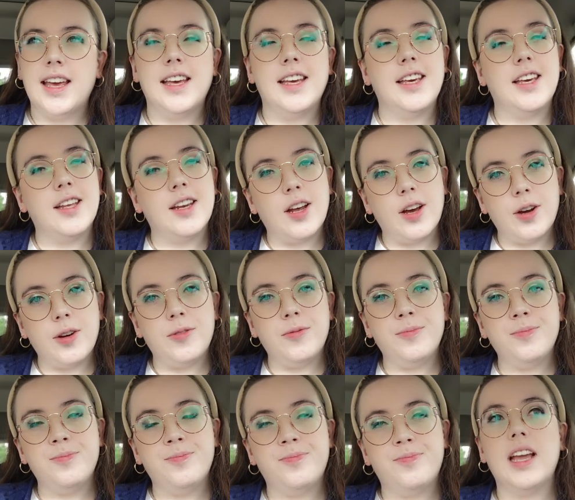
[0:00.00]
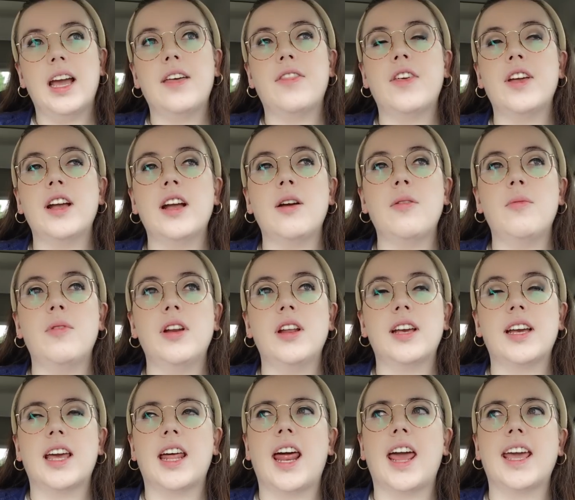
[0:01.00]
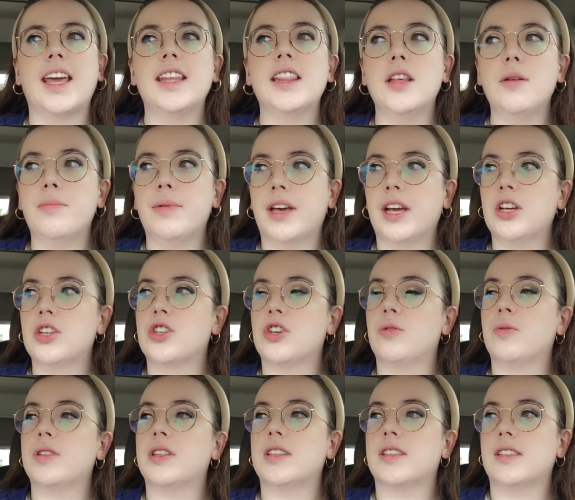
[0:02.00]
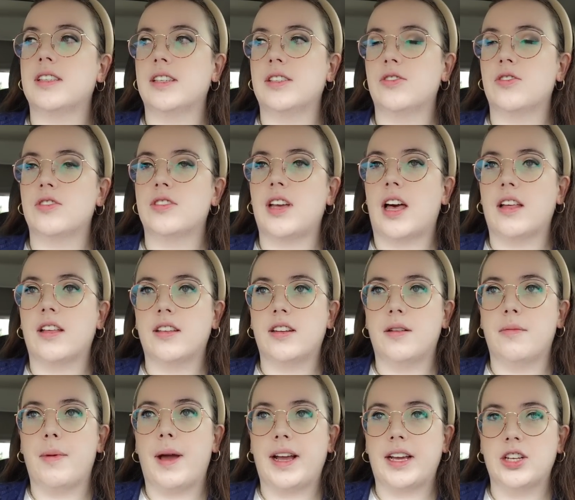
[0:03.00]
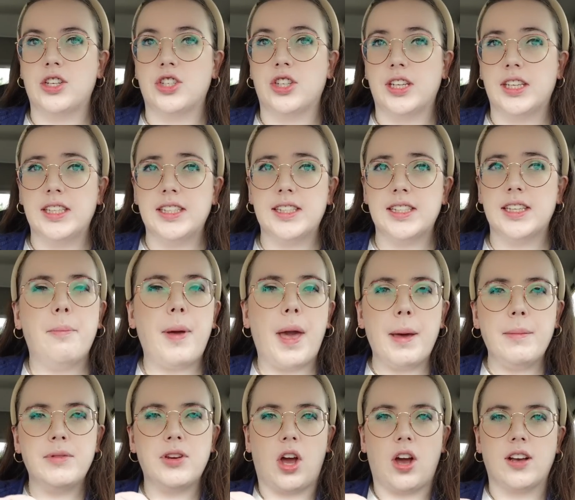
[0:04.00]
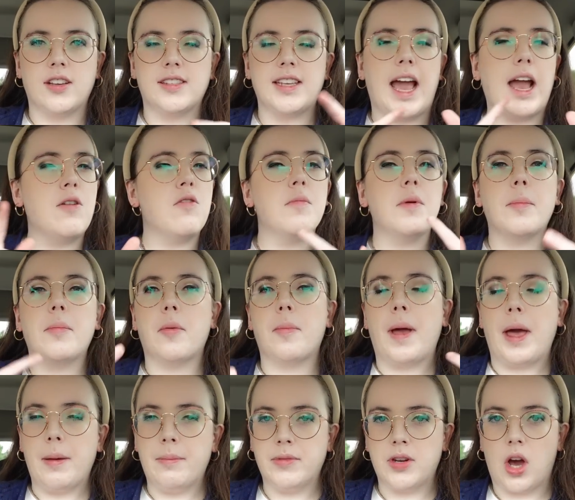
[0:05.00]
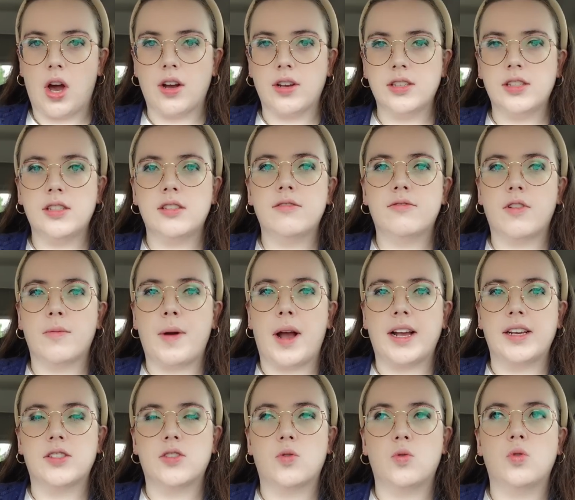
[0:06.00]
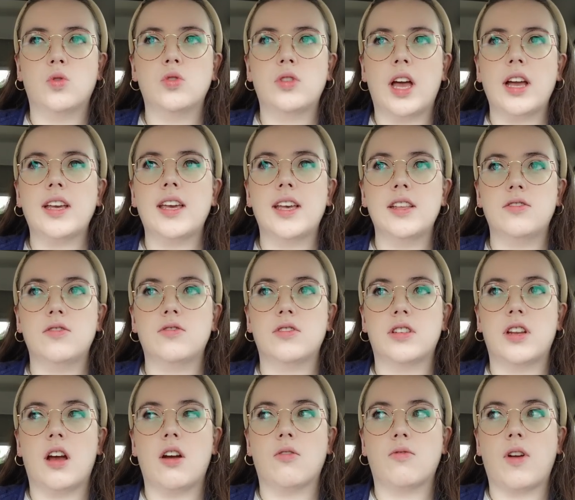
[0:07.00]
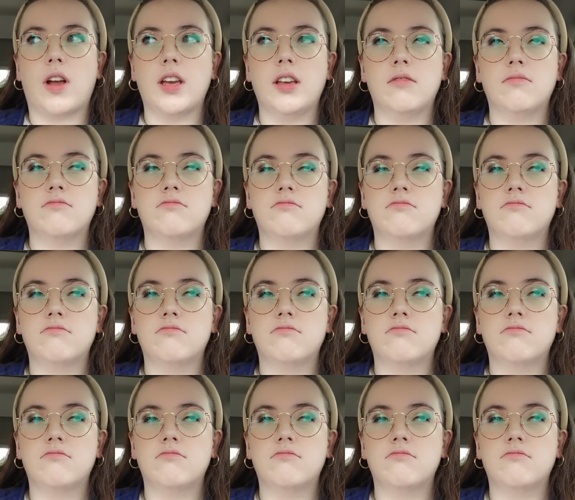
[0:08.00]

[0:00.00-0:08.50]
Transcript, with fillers: You know? I think I want it. Can I get the pick two with a Caesar salad and mac and cheese? PEMDAS. I remember PEMDAS from high school. That cancels it out, right?